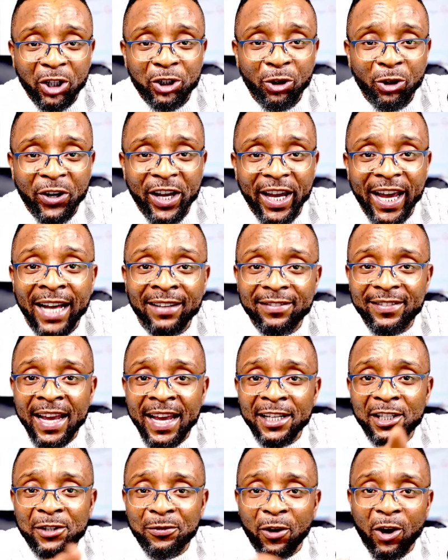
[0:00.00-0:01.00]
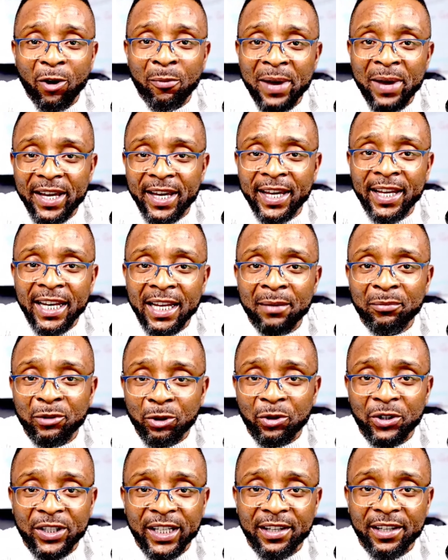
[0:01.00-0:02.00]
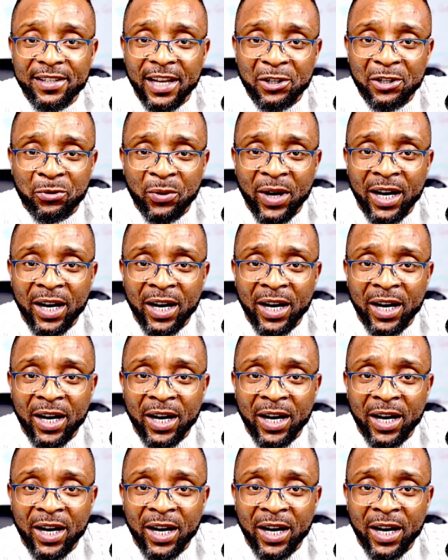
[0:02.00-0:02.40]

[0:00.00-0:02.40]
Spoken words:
Okay, and thanks for making him do this as well.